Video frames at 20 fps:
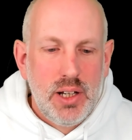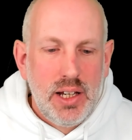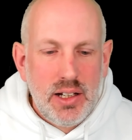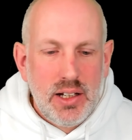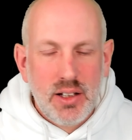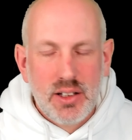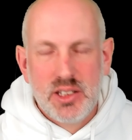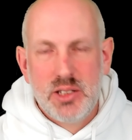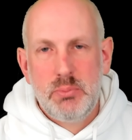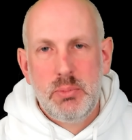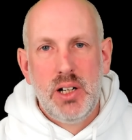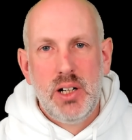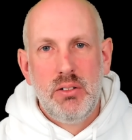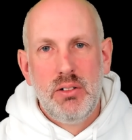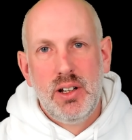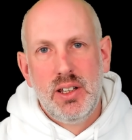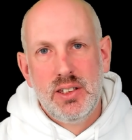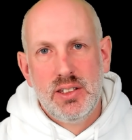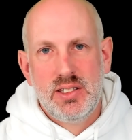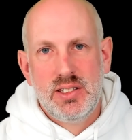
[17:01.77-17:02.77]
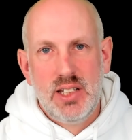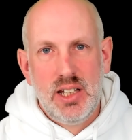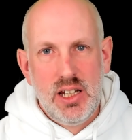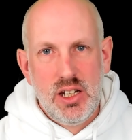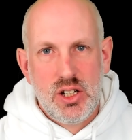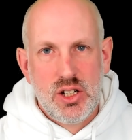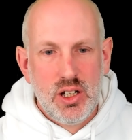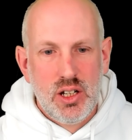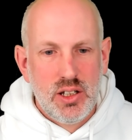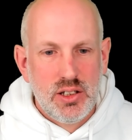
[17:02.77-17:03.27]
Inexperienced
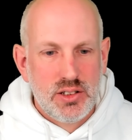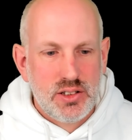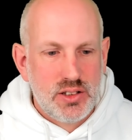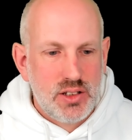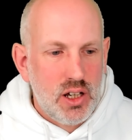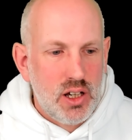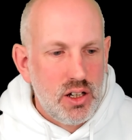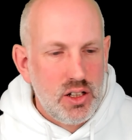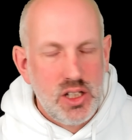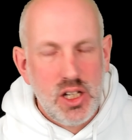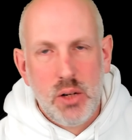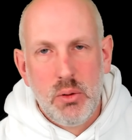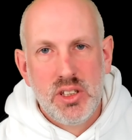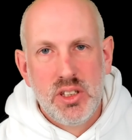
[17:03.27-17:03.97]
teachers that are new